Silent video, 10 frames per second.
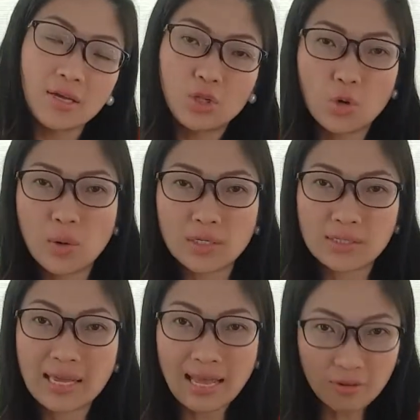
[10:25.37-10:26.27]
towards
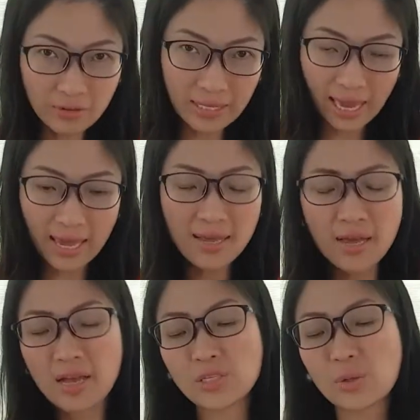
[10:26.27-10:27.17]
the end of the day.
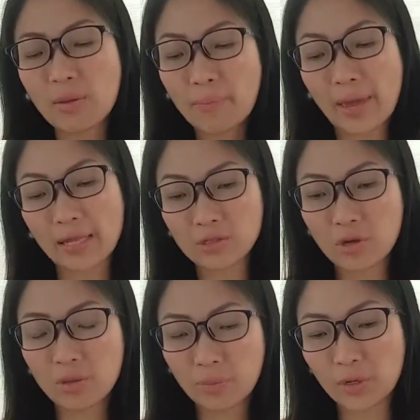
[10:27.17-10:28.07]
So it depends
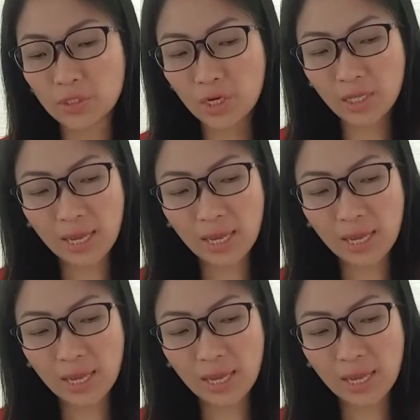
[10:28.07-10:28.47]
on the person.